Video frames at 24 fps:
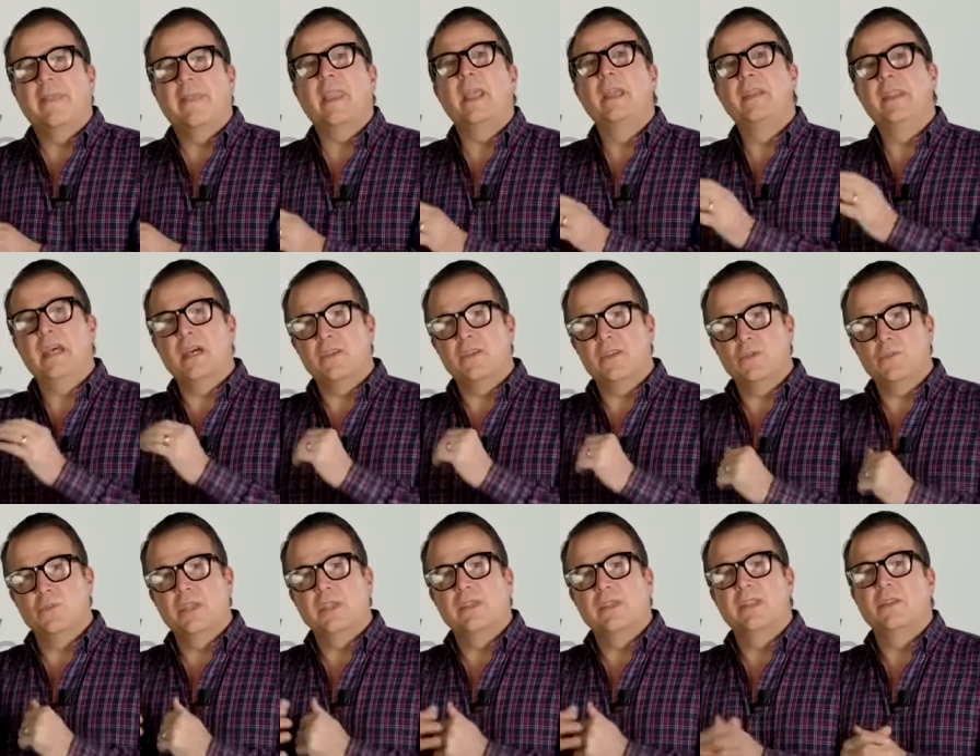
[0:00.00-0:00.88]
And now they're
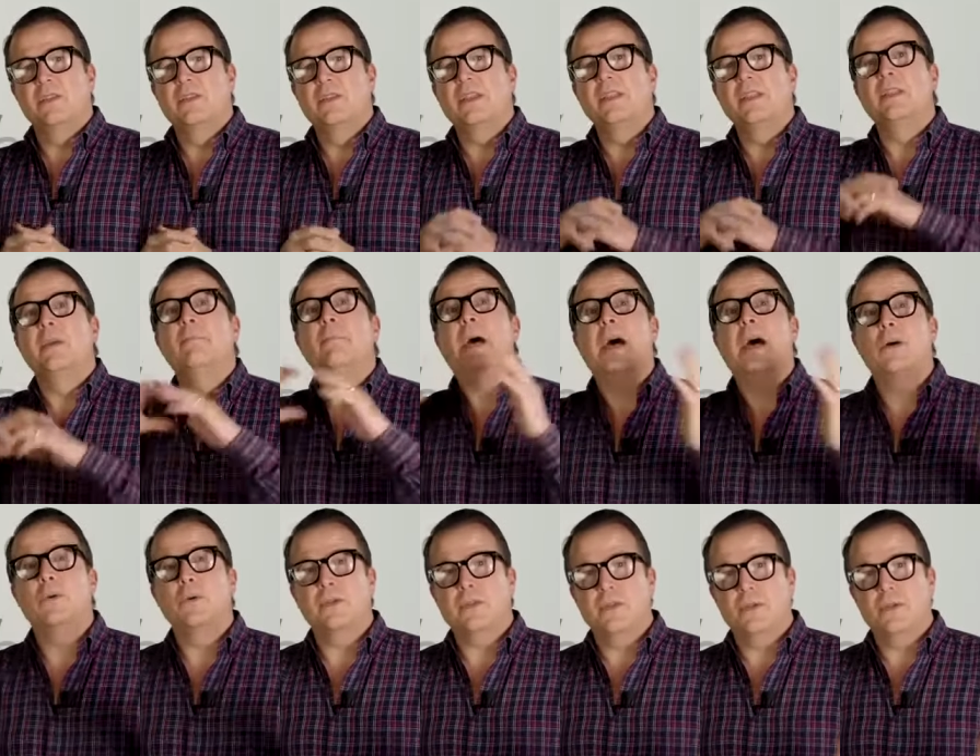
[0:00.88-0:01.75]
really looking to
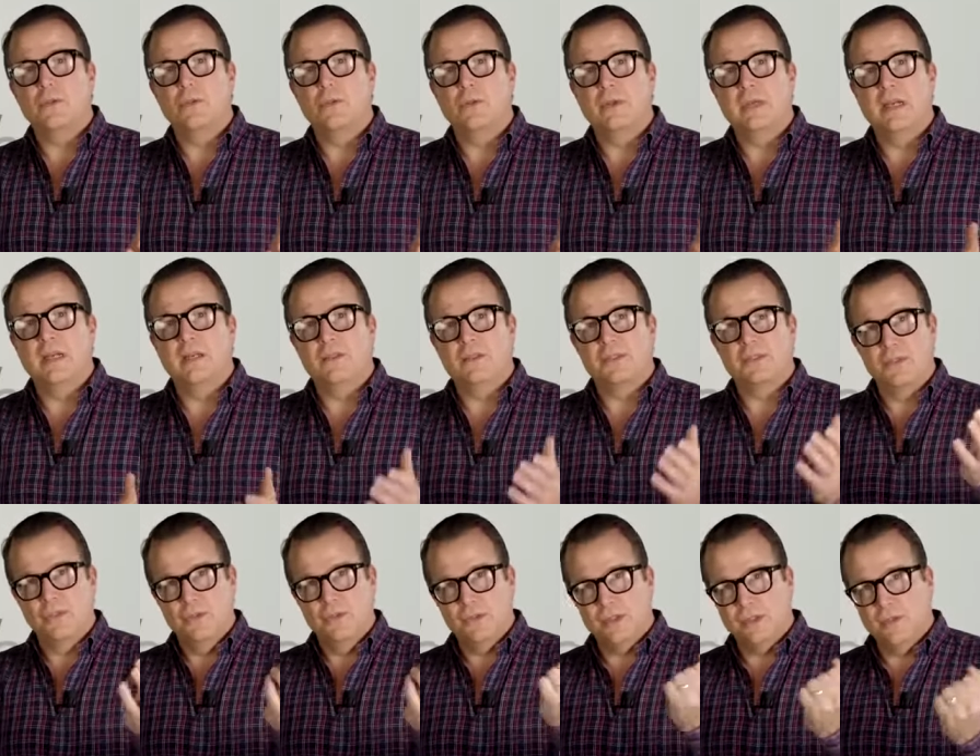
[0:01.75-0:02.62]
power the whole house
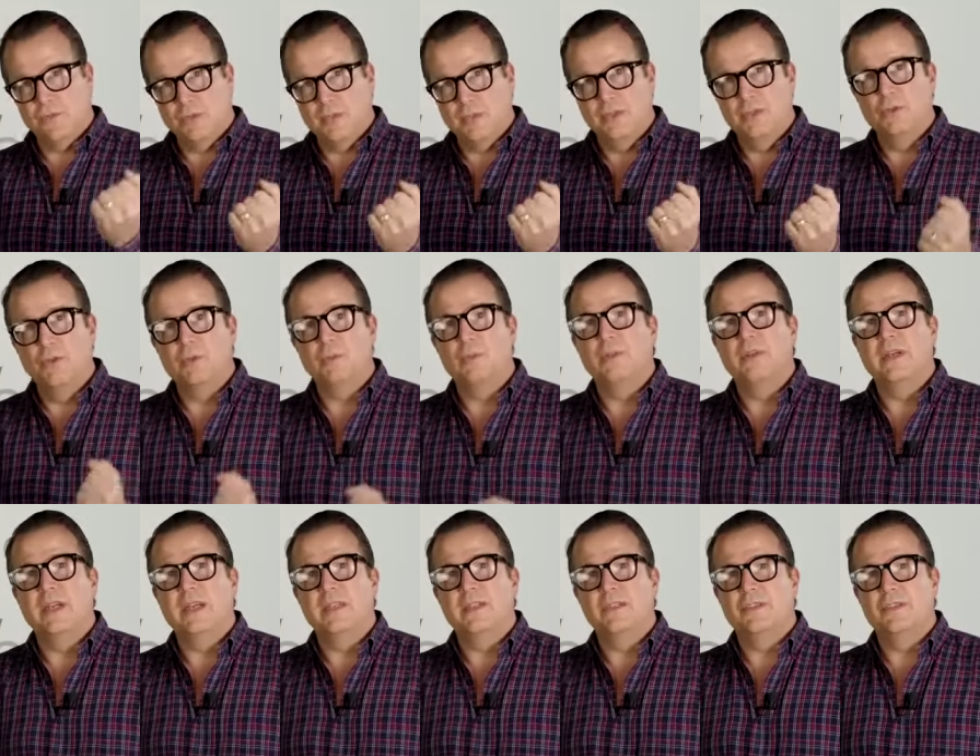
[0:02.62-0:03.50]
using renewable
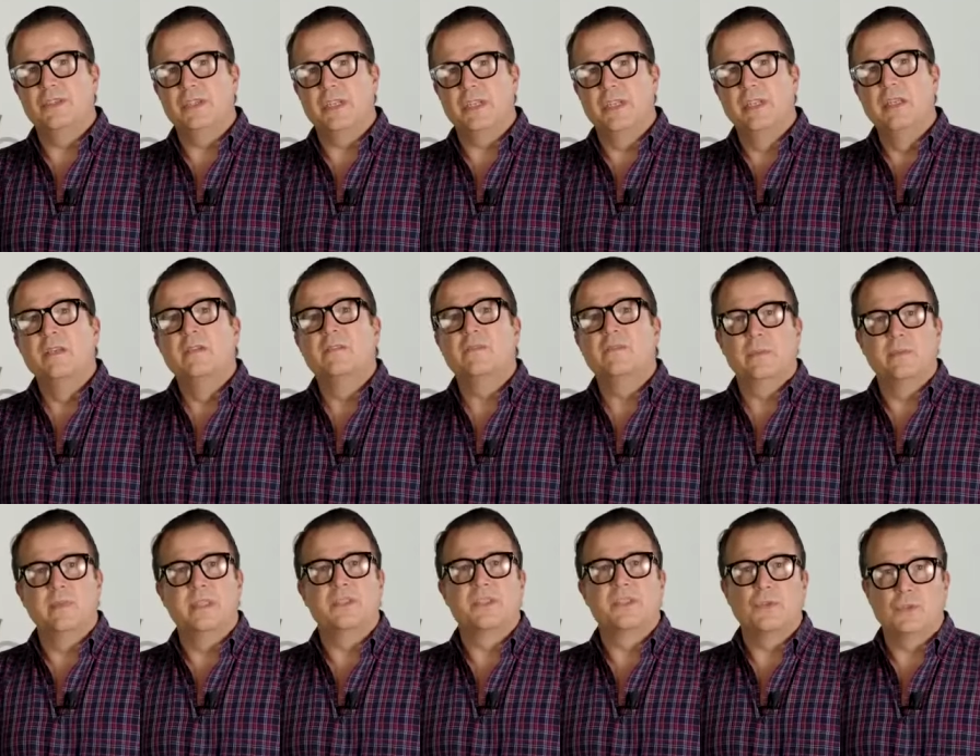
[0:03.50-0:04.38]
energy from
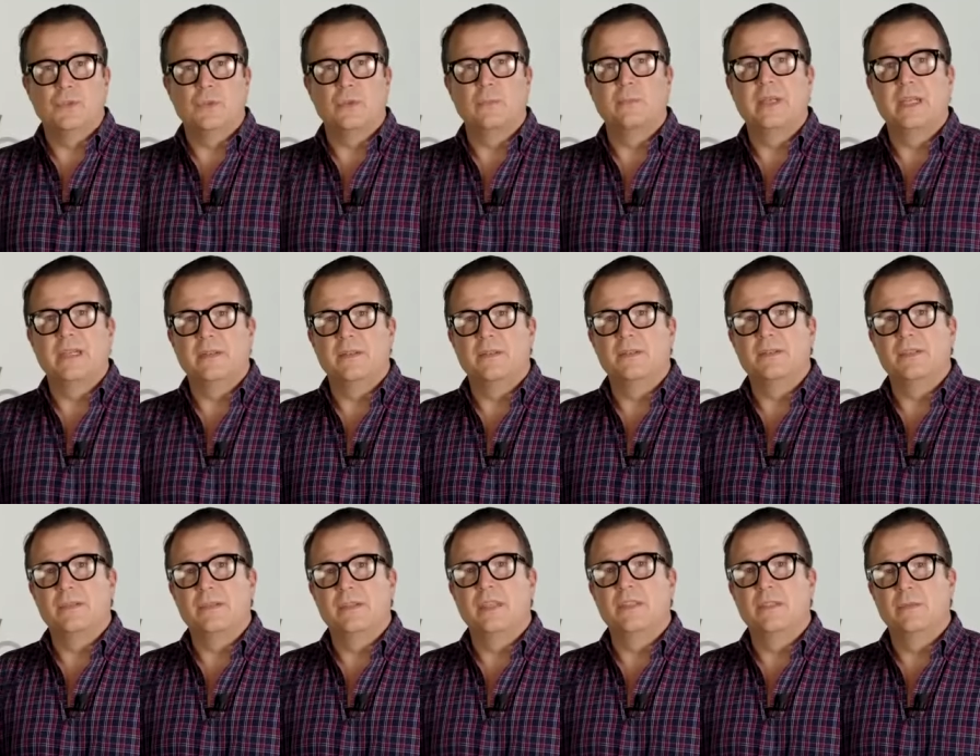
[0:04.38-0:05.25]
the solar panels
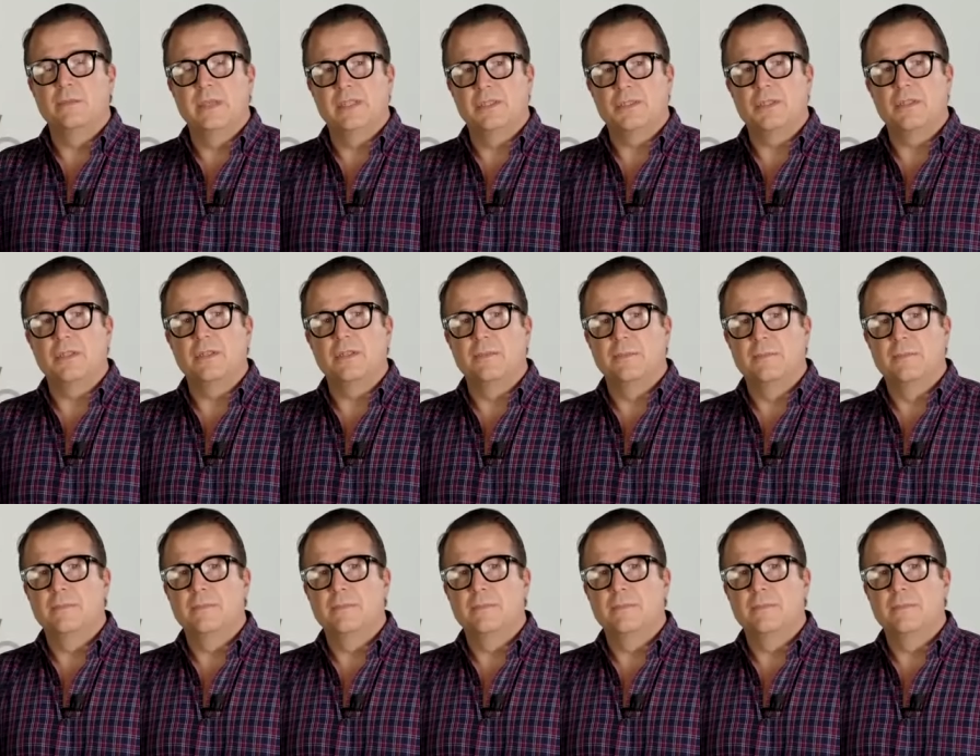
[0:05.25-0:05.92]
that you mentioned.